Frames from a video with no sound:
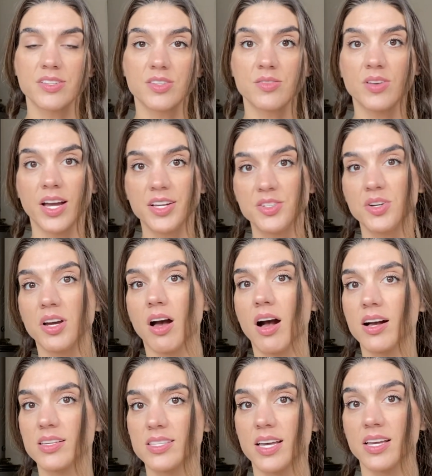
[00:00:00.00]
So nitric
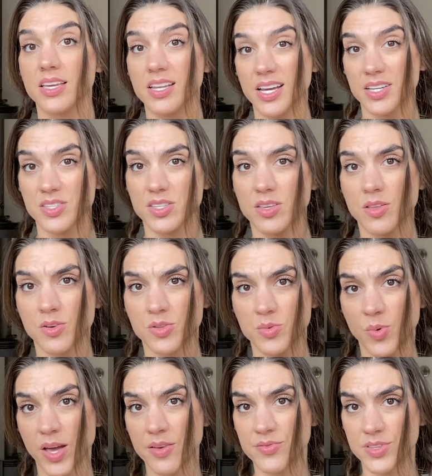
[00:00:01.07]
oxide connects to those
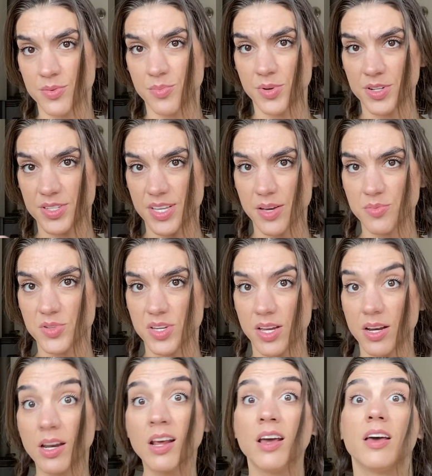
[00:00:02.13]
waves of
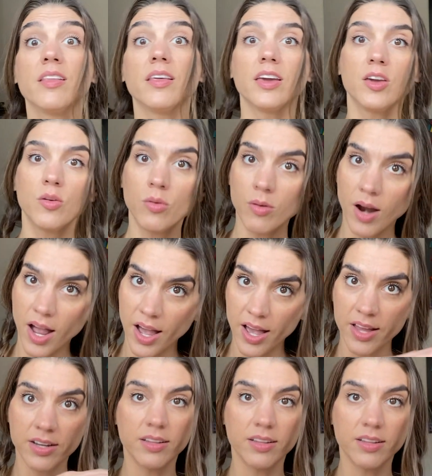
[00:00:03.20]
perception that you ride,